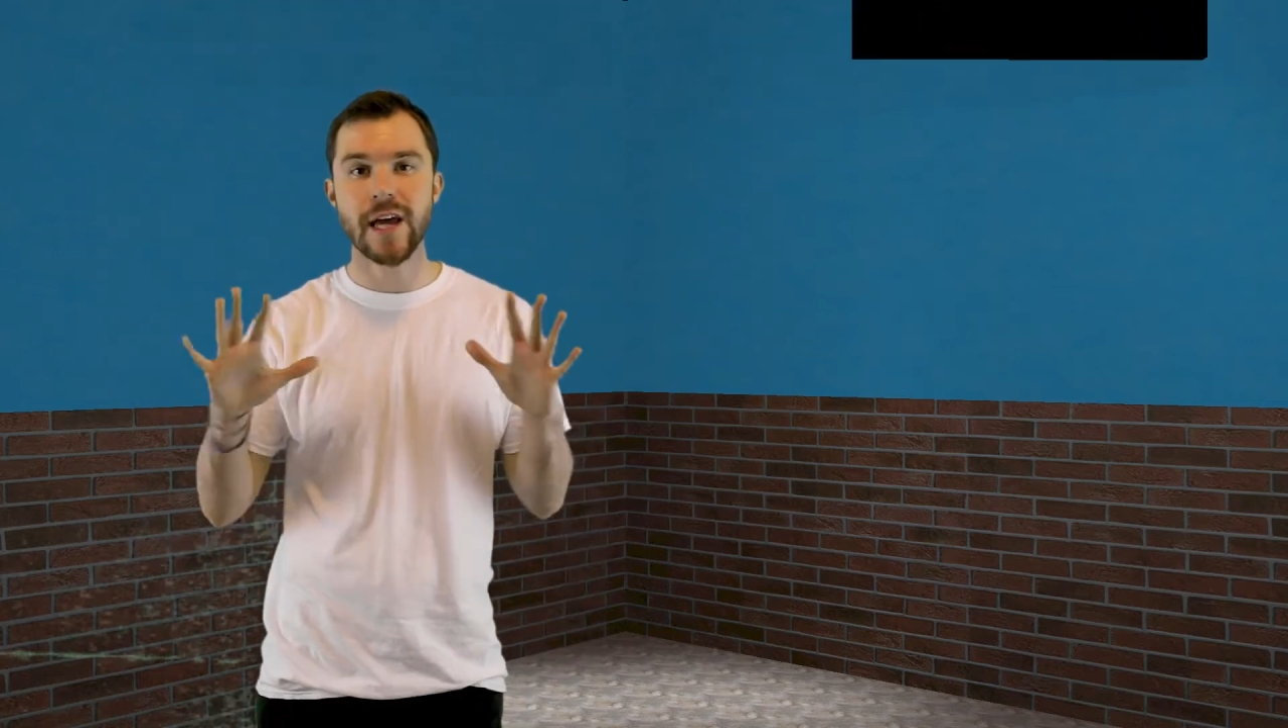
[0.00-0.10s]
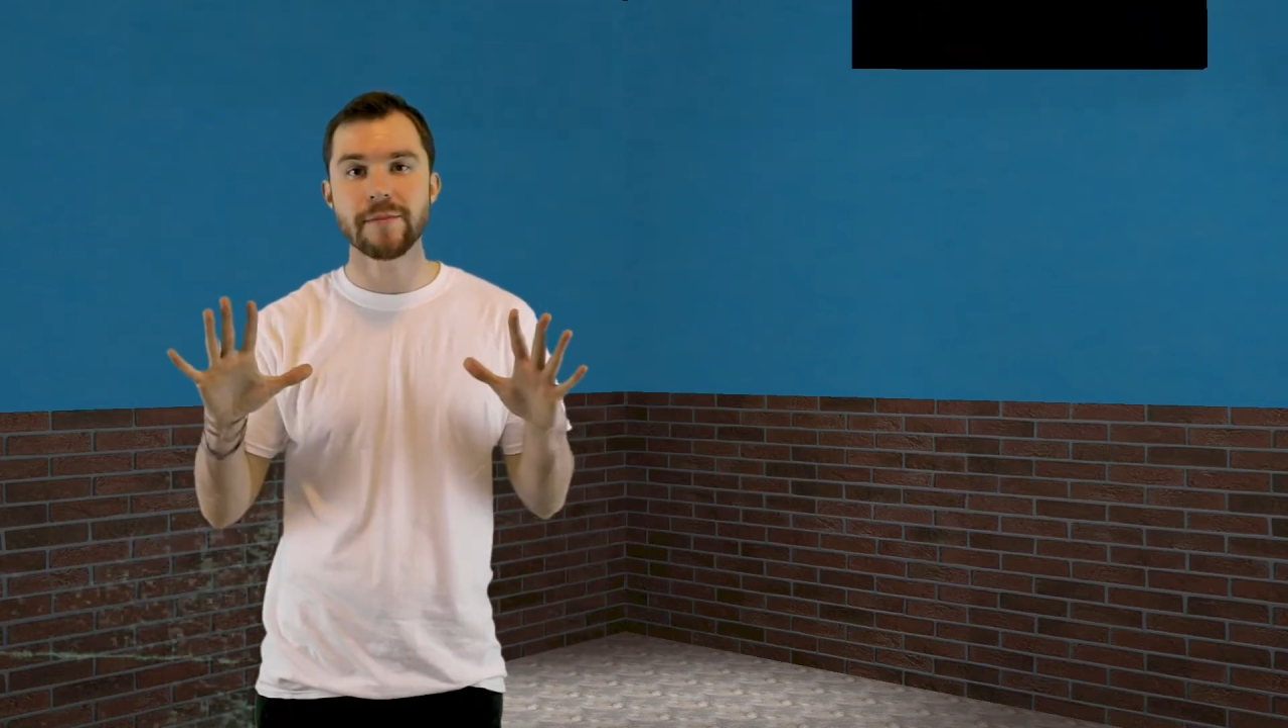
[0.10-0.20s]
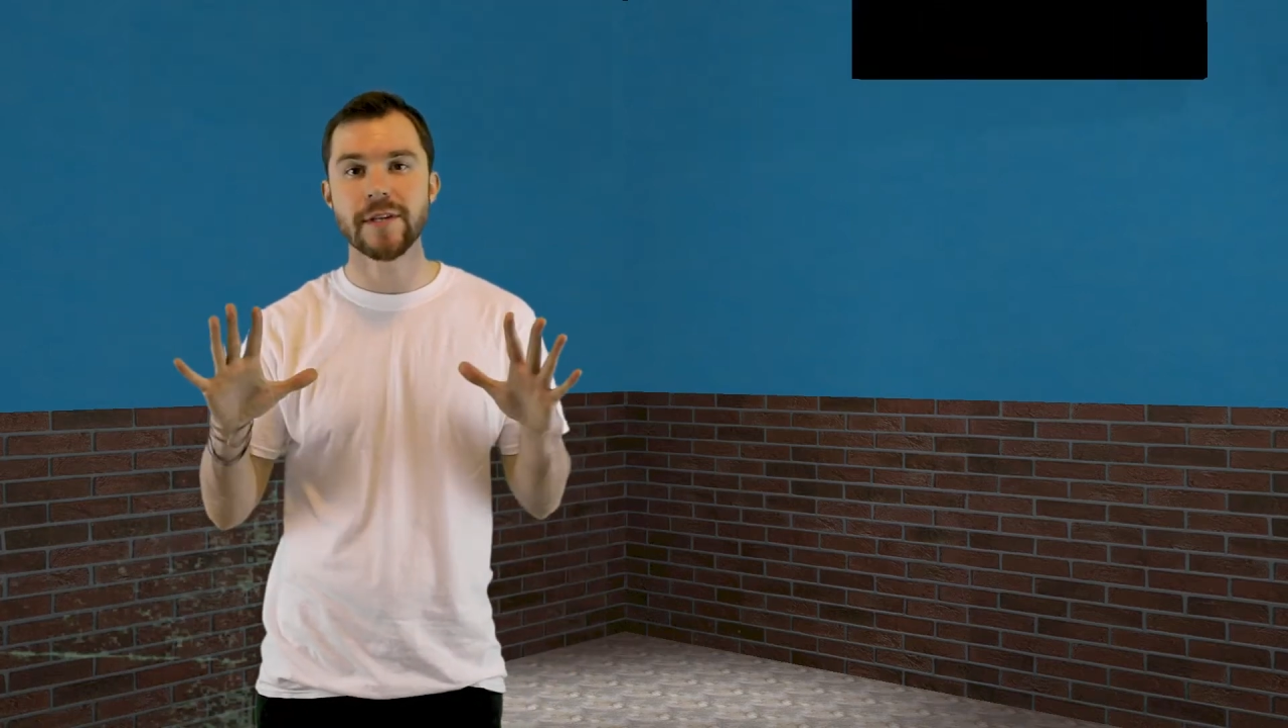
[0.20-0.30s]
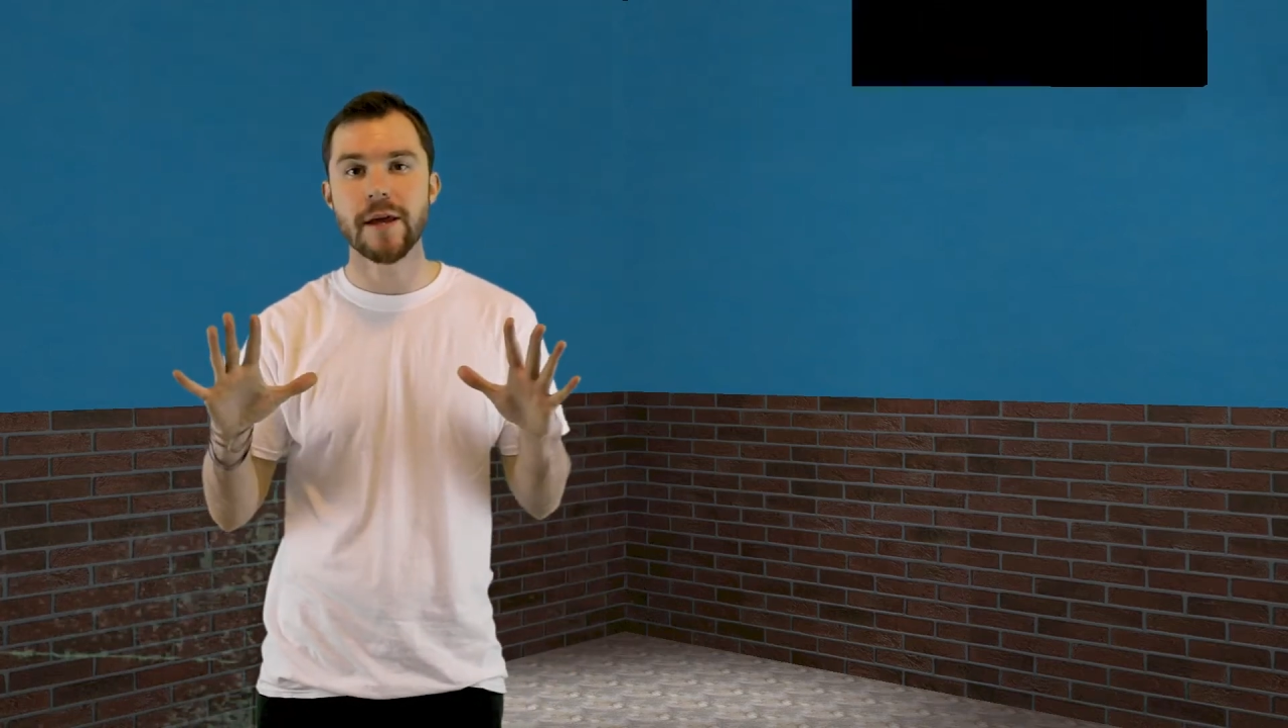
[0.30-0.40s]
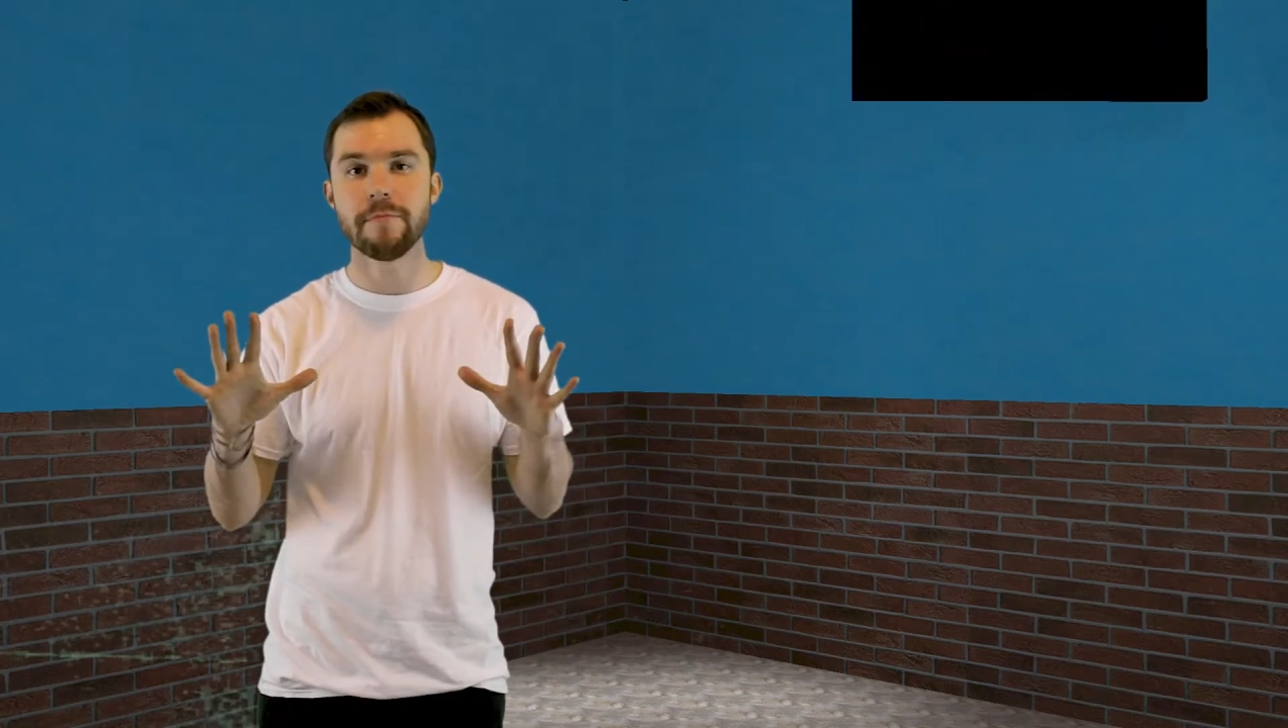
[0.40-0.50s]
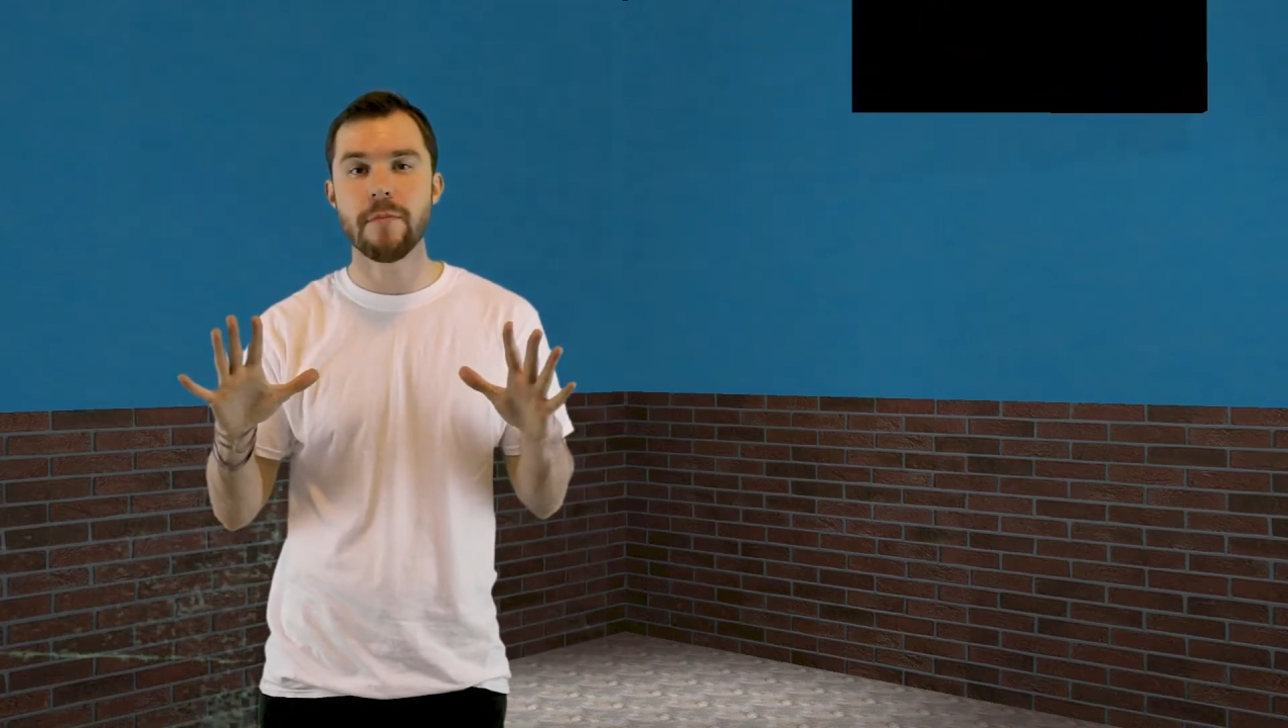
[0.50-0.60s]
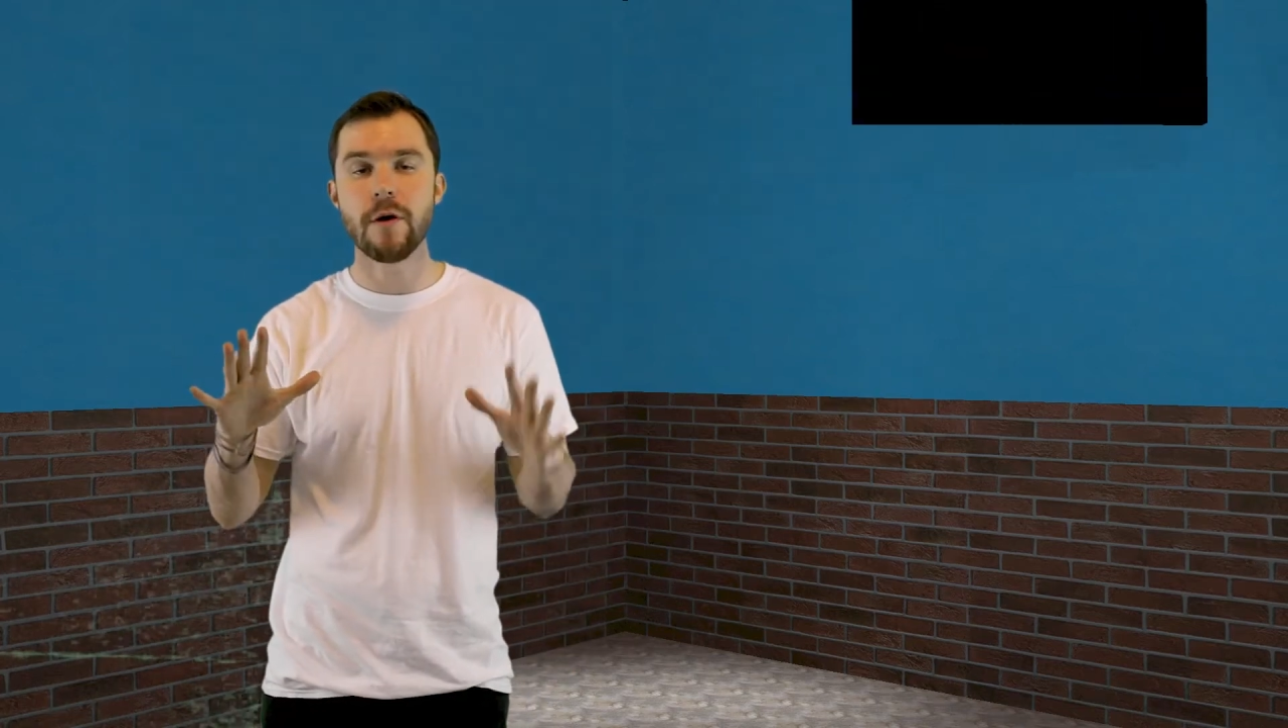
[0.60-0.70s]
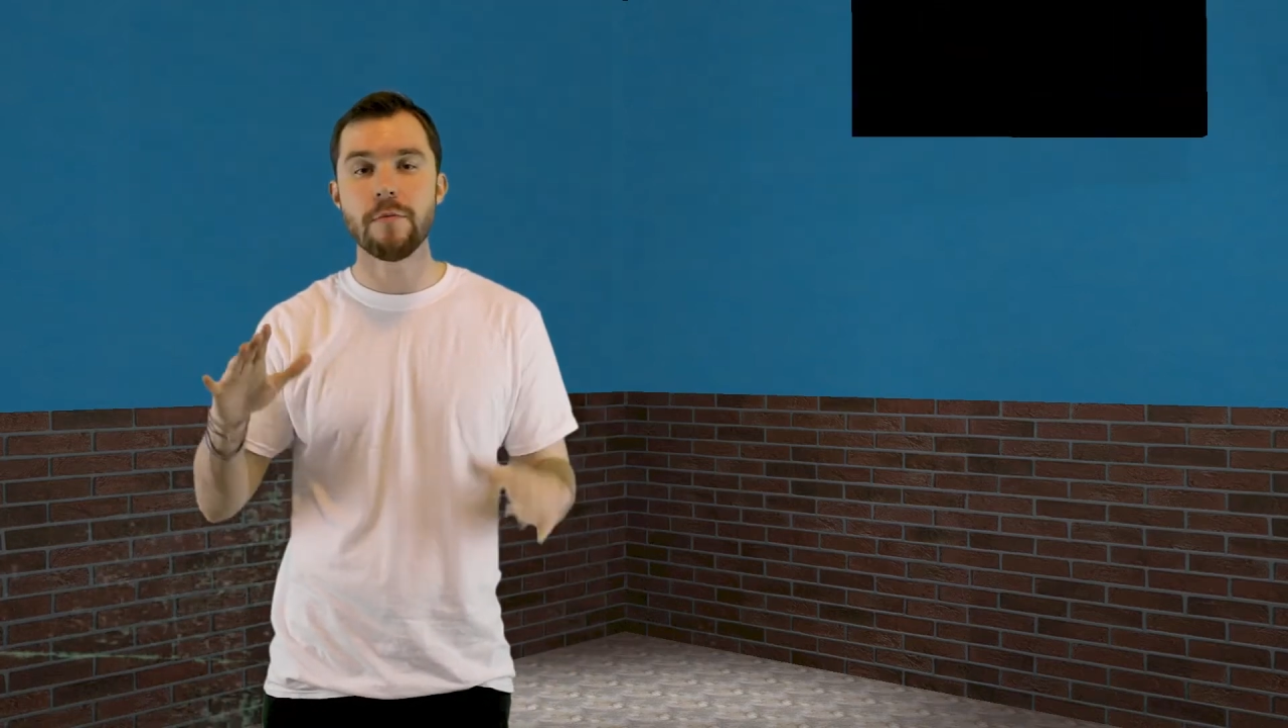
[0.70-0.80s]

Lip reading: top 10